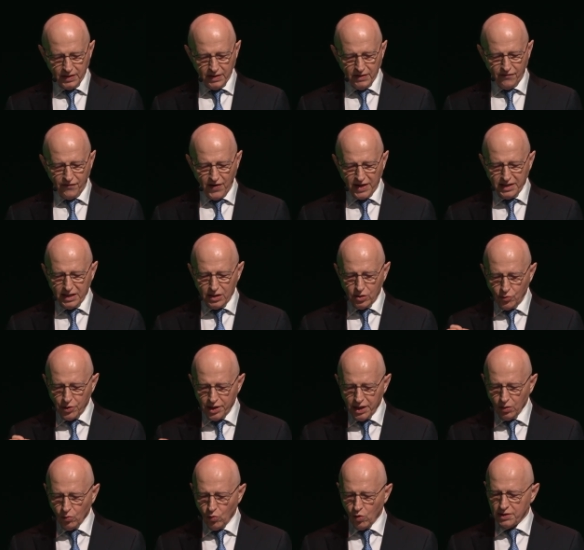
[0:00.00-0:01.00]
finding
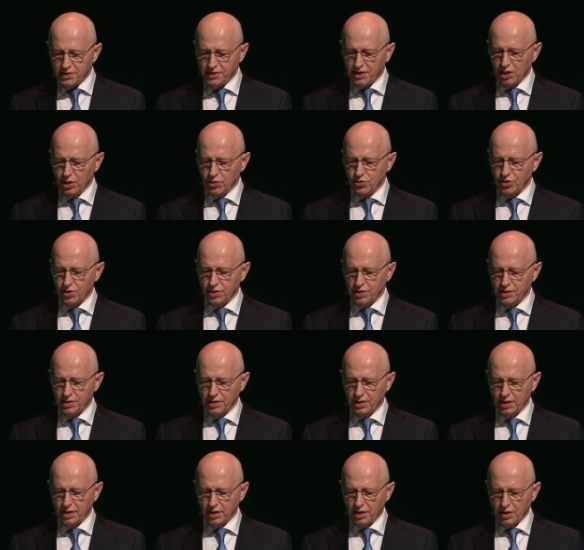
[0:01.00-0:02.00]
real-world solutions
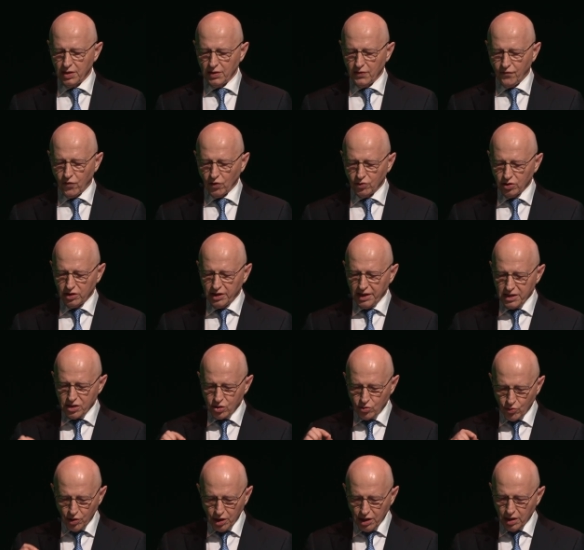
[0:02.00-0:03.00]
for today's
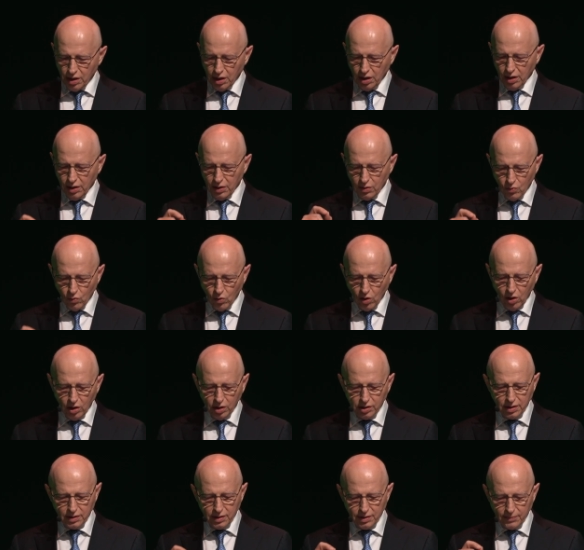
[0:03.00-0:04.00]
real-world